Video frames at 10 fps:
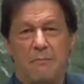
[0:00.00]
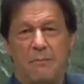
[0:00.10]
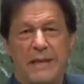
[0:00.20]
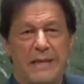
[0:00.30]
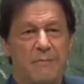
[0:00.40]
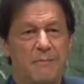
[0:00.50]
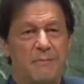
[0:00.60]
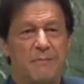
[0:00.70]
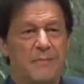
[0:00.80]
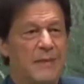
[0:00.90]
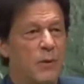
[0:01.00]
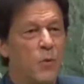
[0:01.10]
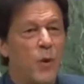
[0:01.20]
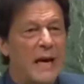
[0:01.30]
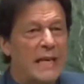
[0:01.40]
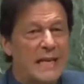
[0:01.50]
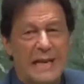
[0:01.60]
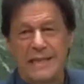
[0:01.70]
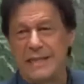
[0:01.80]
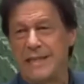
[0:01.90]
But one
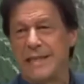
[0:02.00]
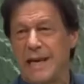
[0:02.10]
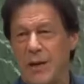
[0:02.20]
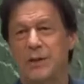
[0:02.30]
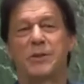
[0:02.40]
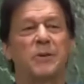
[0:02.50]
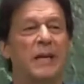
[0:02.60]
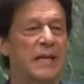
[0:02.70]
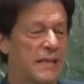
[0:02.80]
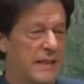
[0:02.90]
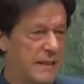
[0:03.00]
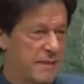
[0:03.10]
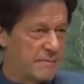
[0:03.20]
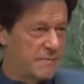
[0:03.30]
country cannot do anything.